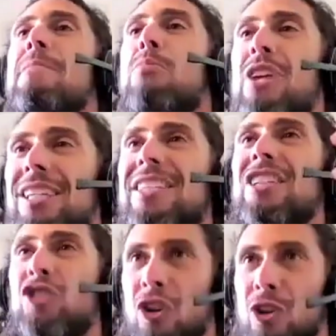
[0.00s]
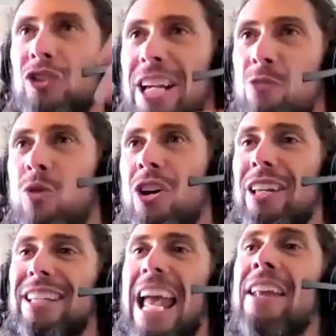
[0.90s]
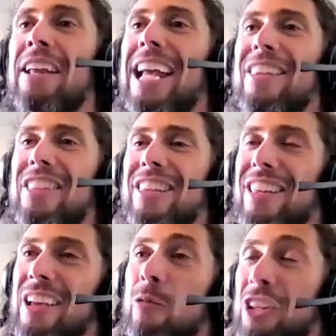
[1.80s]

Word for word: brings these circles inward, and it,